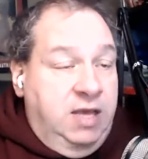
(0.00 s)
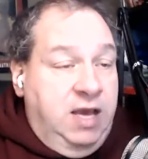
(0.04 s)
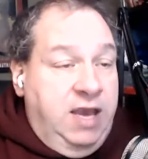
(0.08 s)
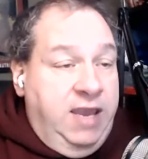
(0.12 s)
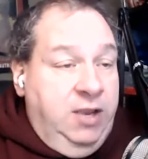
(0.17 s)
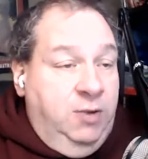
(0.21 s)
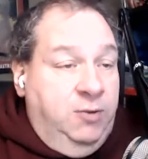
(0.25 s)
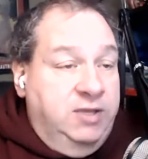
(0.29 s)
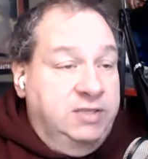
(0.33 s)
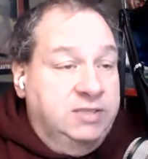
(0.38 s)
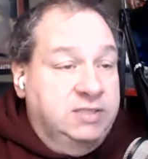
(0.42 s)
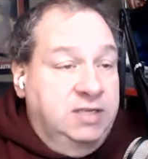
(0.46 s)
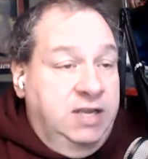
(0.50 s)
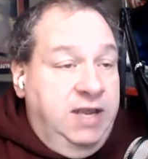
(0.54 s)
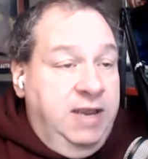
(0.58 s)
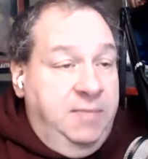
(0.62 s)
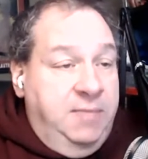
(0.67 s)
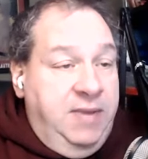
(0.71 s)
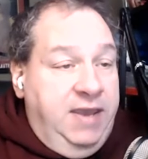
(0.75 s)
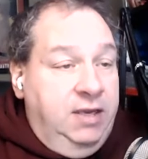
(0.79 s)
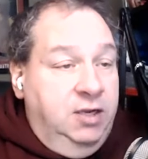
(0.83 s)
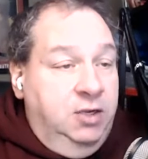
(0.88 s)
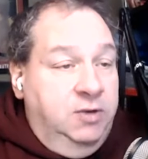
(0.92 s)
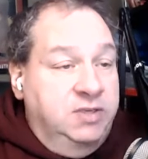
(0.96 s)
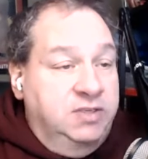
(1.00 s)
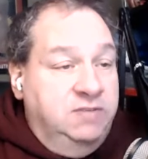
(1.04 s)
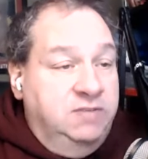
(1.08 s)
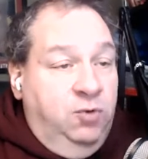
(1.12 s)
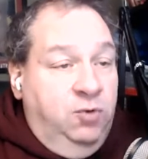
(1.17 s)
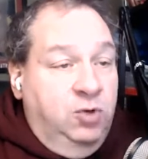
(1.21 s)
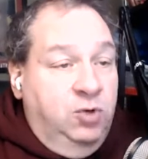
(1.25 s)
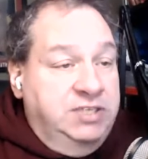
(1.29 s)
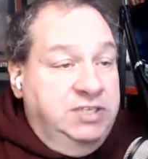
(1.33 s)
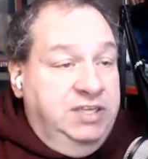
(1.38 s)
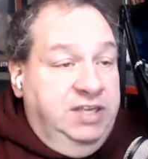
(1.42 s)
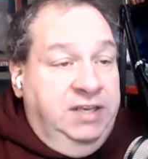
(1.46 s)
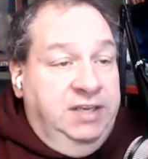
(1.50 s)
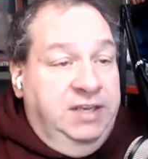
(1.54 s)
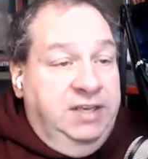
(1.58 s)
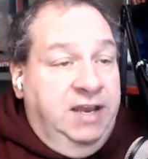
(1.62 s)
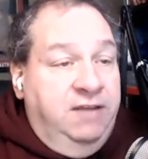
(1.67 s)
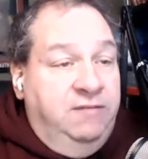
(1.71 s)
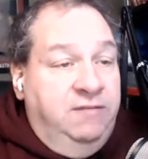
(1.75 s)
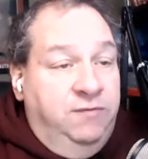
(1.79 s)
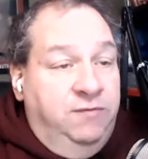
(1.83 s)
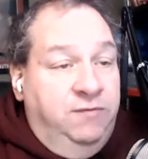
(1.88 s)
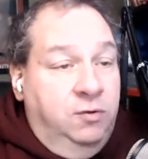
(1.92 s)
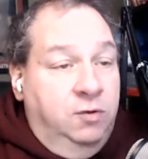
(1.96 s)
iOS and iPadOS
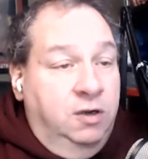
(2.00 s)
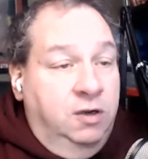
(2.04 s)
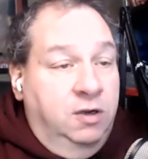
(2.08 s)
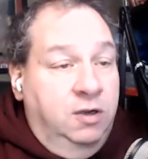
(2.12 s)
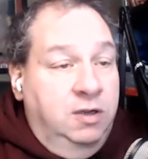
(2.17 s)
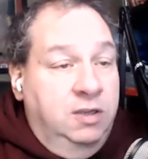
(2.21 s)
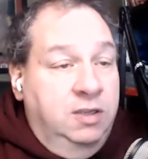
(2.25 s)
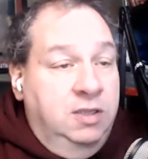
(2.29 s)
14.4.